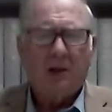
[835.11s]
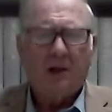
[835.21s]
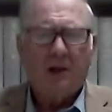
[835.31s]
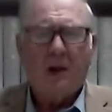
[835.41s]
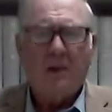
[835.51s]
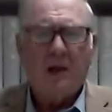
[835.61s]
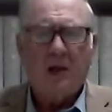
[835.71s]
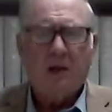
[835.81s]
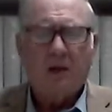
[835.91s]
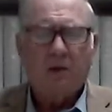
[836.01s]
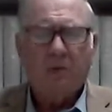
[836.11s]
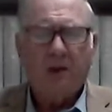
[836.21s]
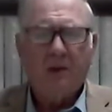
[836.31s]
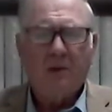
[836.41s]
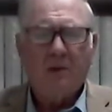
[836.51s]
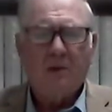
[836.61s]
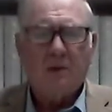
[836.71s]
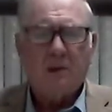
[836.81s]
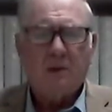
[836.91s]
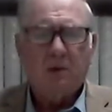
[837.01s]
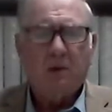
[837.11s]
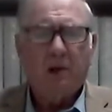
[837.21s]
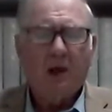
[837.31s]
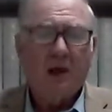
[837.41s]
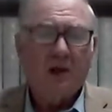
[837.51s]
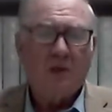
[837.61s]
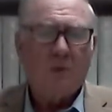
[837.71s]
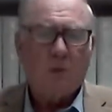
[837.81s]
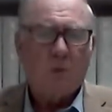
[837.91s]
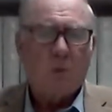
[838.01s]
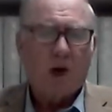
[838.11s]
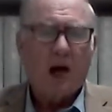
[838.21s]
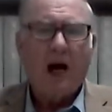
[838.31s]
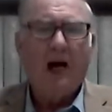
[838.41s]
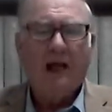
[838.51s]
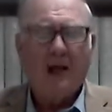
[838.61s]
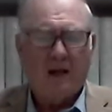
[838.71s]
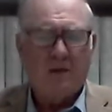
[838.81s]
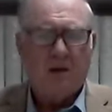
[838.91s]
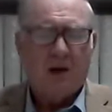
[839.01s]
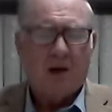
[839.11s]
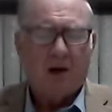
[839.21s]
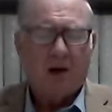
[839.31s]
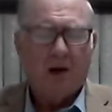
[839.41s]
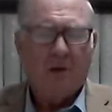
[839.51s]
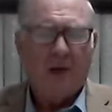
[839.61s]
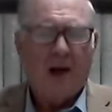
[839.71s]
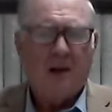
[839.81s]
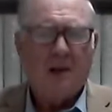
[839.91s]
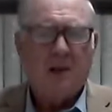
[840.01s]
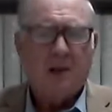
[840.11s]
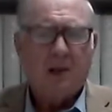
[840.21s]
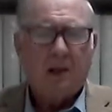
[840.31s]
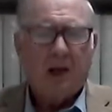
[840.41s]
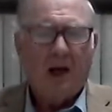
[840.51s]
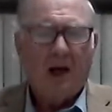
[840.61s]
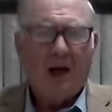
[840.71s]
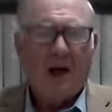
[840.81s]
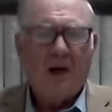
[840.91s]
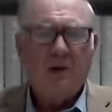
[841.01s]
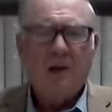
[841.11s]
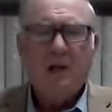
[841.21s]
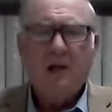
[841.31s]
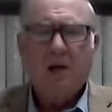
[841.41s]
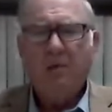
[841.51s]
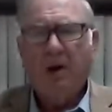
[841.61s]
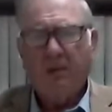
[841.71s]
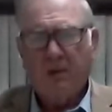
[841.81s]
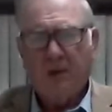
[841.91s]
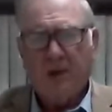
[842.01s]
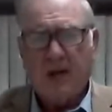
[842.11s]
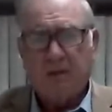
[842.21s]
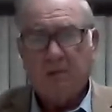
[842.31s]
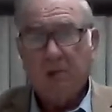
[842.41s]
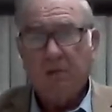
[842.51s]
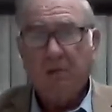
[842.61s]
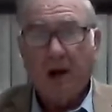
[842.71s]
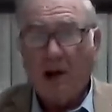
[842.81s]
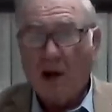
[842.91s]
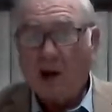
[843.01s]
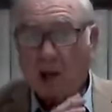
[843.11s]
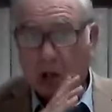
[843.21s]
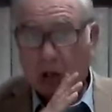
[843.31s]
dominating other people and going against what God had commanded. How did he come up with that? Well, he might have had a